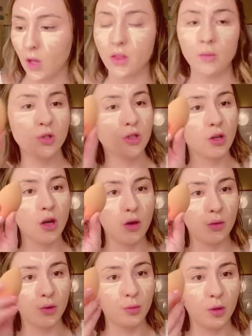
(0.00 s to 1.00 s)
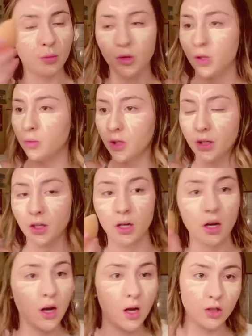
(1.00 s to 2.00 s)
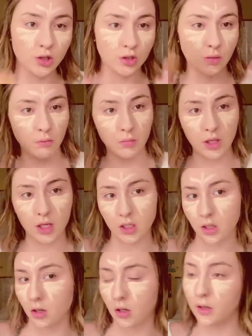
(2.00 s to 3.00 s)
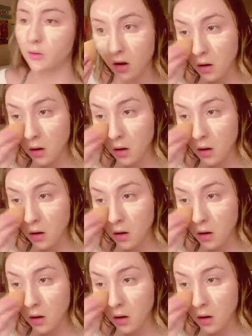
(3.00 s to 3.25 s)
And I'm just going to go in with my beauty blender and just blend it all out.